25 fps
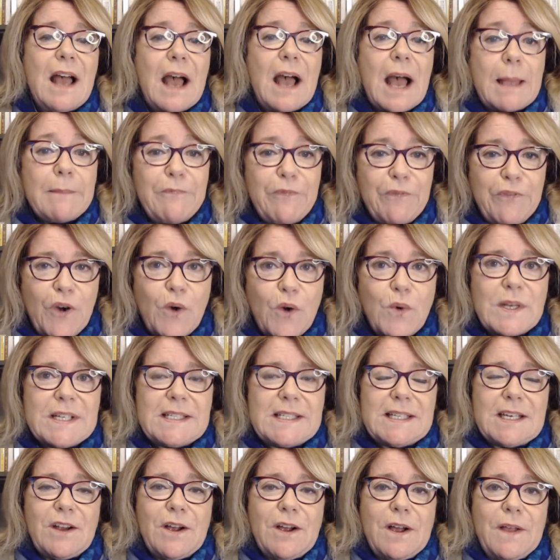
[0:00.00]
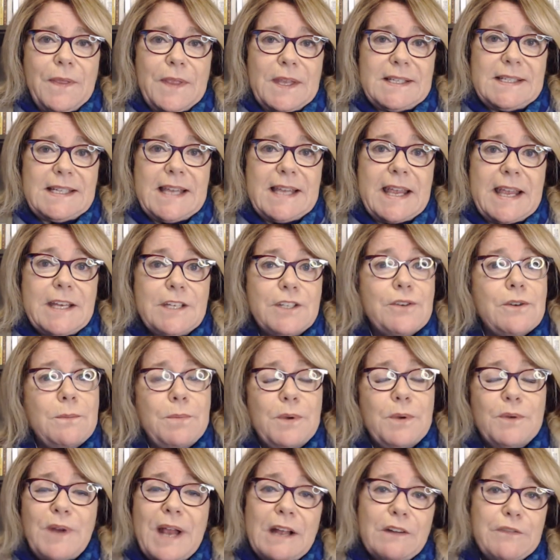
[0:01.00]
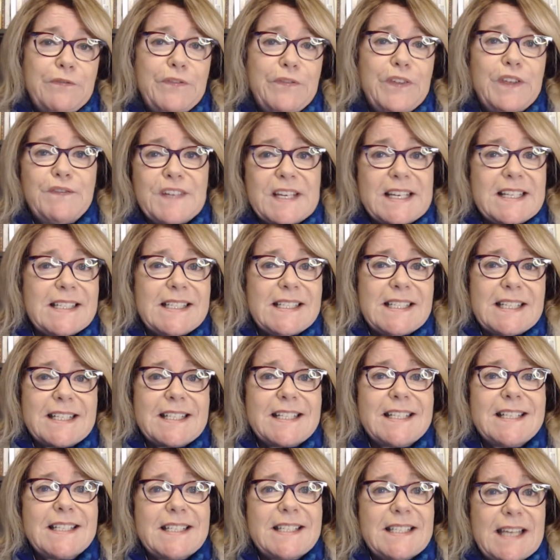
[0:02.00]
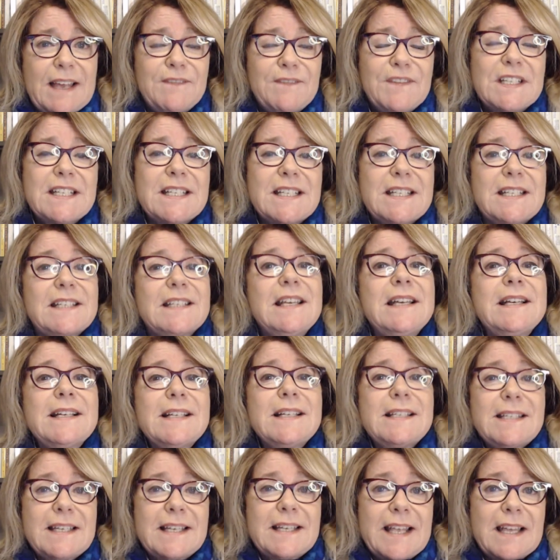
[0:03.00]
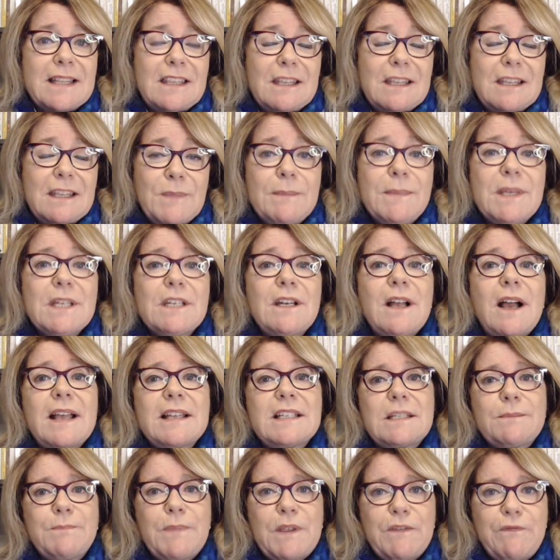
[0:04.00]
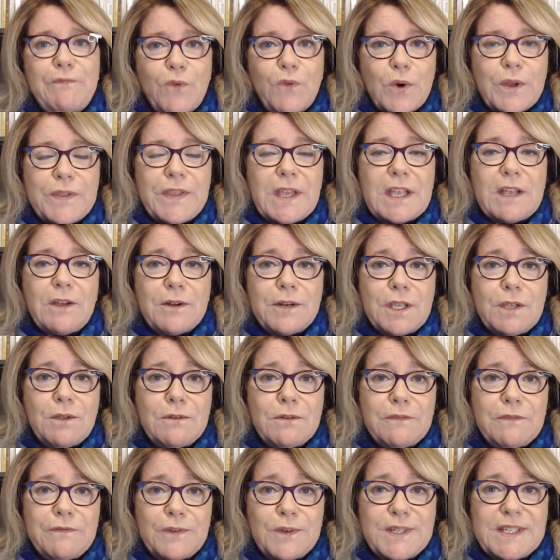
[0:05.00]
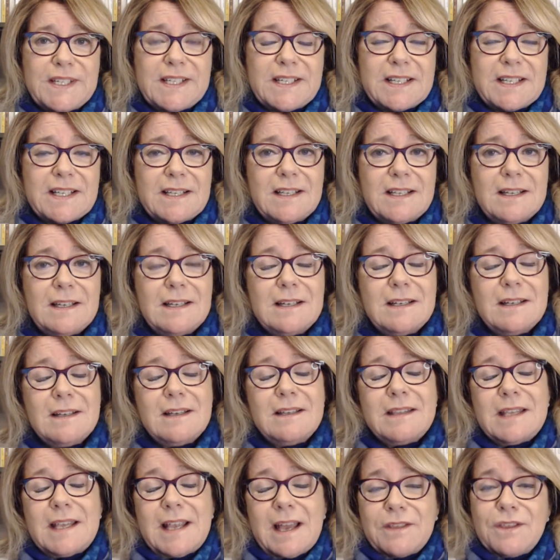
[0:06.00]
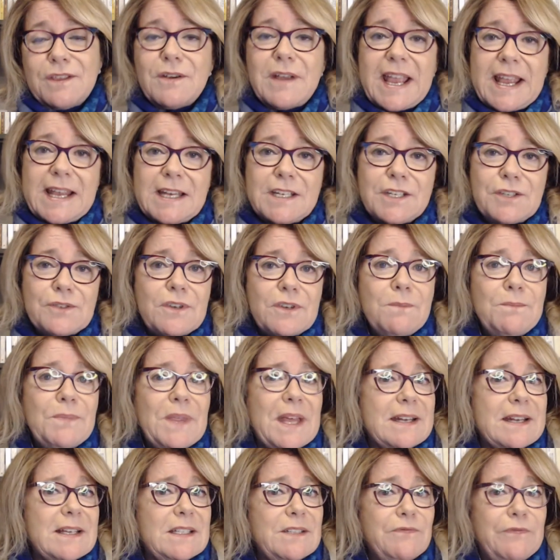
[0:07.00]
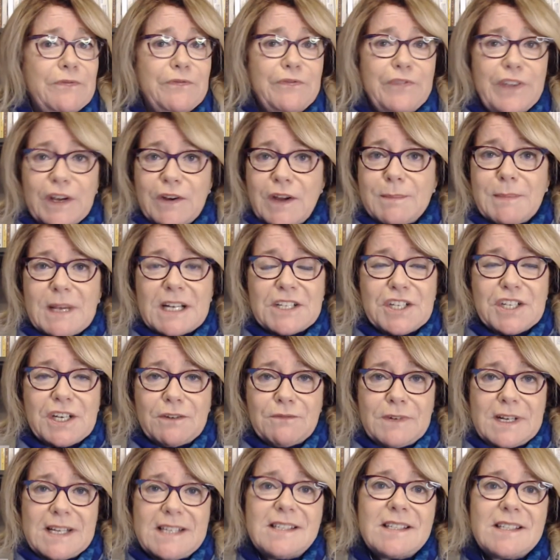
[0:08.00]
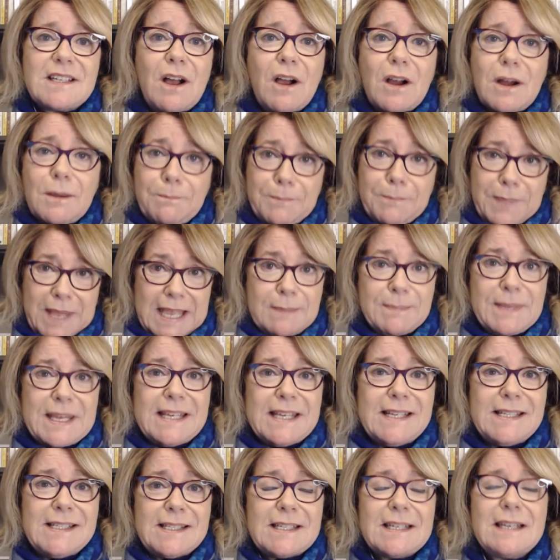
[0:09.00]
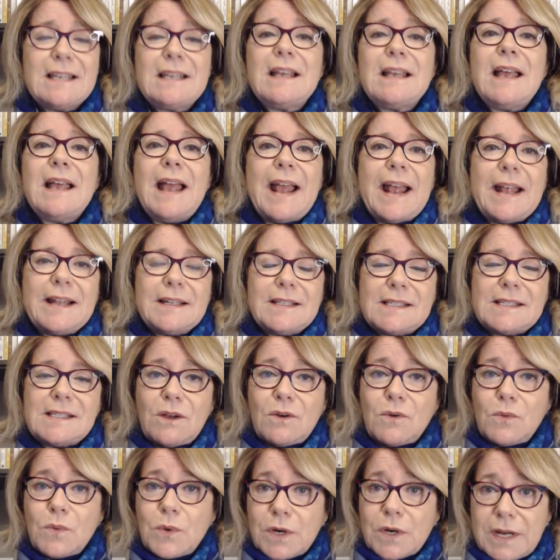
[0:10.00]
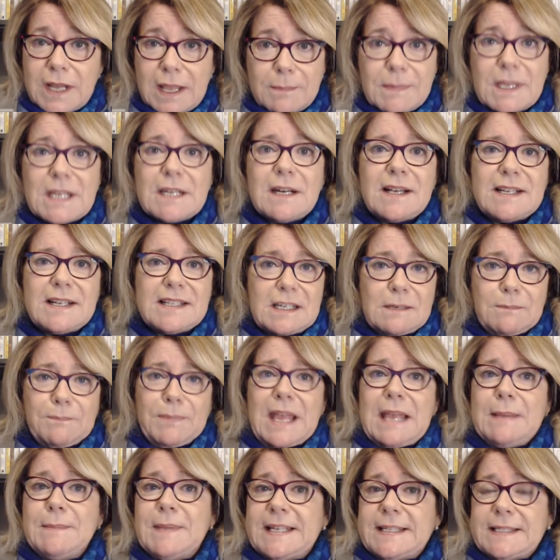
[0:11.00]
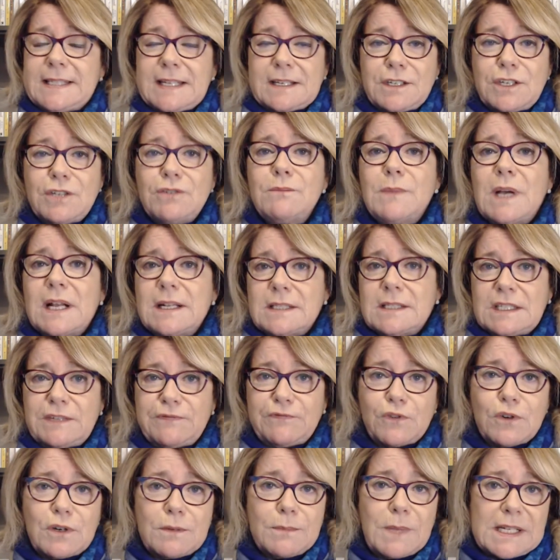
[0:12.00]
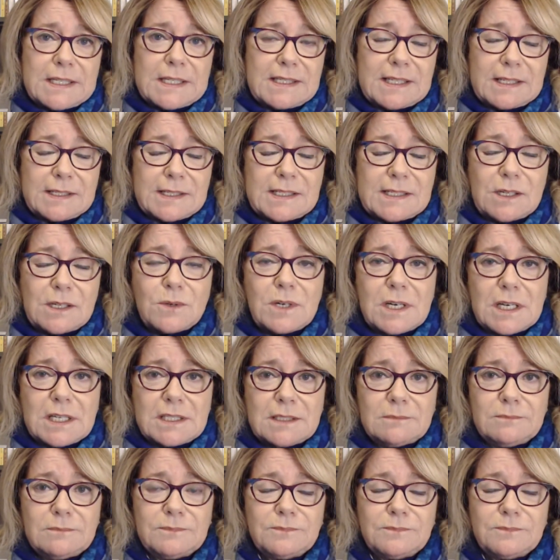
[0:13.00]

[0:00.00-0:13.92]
I'm focusing on this age group around 15, 16, 17 to get them immunized before they go to university. The other age group that is very much at risk are babies. And so we're immunizing babies at 2 months, 4 months, and so on.